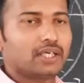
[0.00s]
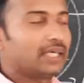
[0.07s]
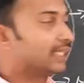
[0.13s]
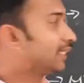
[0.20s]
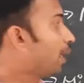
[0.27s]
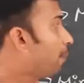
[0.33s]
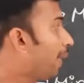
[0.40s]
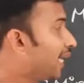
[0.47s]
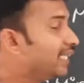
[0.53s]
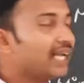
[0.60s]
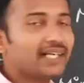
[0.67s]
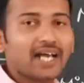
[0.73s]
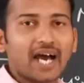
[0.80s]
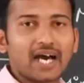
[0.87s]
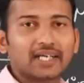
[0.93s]
The
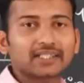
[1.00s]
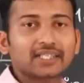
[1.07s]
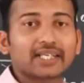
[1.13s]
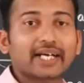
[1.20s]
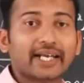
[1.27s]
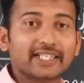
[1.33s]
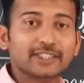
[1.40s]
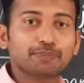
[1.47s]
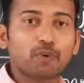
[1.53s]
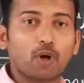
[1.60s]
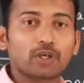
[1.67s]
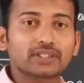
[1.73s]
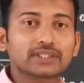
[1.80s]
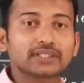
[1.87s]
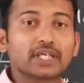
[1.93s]
minor arc
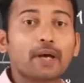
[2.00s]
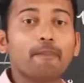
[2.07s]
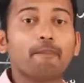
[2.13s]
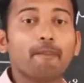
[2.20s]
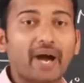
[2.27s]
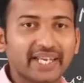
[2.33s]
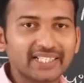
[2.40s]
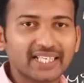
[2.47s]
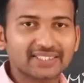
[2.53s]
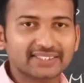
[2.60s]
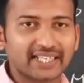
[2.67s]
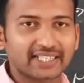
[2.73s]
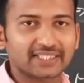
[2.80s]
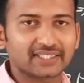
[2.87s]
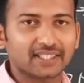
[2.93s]
corresponds minor
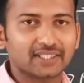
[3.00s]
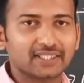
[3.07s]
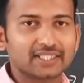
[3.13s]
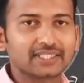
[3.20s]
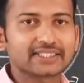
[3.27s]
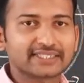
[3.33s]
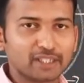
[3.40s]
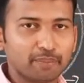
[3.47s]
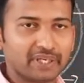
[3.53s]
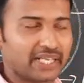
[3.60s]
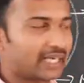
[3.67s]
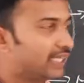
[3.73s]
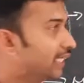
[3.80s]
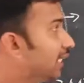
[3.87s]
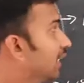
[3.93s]
sector.
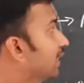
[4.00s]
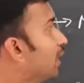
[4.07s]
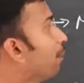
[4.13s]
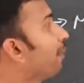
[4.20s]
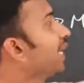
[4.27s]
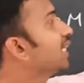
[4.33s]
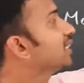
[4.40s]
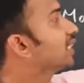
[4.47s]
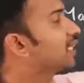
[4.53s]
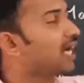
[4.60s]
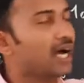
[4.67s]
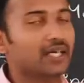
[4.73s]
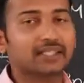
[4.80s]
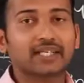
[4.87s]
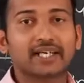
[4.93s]
Similarly, the major
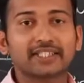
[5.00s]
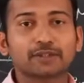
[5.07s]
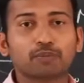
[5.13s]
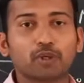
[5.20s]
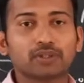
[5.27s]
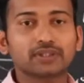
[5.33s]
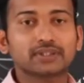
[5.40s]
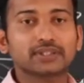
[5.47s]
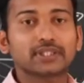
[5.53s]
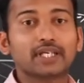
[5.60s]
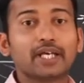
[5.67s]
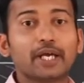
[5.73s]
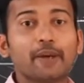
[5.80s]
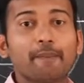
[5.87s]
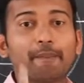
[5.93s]
arc corresponds
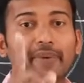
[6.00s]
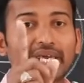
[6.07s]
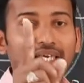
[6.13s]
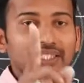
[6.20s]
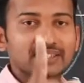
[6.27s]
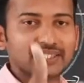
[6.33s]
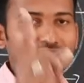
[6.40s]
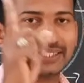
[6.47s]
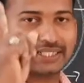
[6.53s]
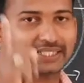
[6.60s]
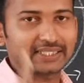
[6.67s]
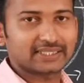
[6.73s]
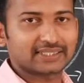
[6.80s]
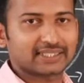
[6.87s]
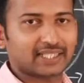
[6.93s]
major
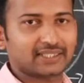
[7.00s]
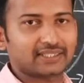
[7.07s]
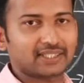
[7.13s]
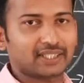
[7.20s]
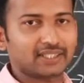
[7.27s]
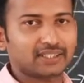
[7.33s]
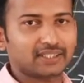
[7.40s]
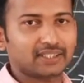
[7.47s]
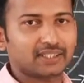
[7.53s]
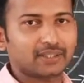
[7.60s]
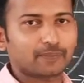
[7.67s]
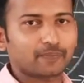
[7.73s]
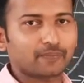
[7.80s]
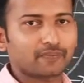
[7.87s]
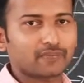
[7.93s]
sector.
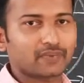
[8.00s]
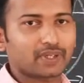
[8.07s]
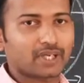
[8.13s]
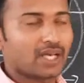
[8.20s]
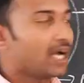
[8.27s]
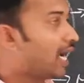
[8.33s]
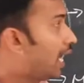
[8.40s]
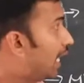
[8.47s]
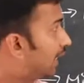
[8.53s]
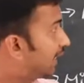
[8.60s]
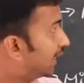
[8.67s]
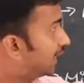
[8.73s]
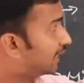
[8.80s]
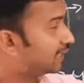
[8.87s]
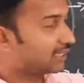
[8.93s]

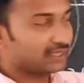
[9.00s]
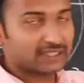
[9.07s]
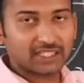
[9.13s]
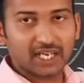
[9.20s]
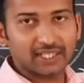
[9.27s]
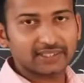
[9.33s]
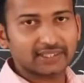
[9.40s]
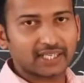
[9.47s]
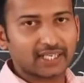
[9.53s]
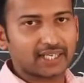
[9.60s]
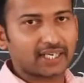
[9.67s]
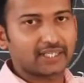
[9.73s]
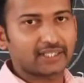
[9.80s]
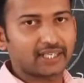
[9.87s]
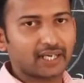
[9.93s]
Adhika Trijyantara
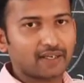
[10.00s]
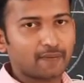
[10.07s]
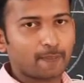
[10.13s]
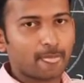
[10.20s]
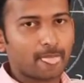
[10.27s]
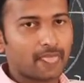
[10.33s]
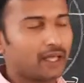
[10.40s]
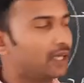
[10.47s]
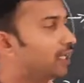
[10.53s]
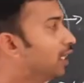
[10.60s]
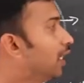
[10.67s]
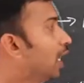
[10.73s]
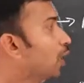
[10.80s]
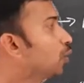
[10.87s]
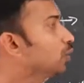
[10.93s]
Khanda,
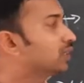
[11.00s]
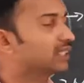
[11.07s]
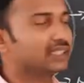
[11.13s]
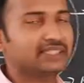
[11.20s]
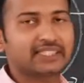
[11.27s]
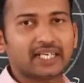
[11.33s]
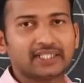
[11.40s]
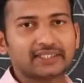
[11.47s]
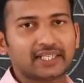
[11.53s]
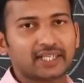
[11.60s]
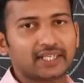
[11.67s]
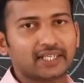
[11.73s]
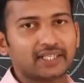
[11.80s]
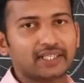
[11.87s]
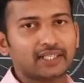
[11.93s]
Lagu
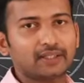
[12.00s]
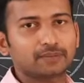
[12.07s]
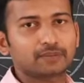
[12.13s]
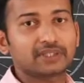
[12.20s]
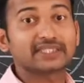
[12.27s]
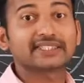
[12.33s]
Trijyantara Khanda.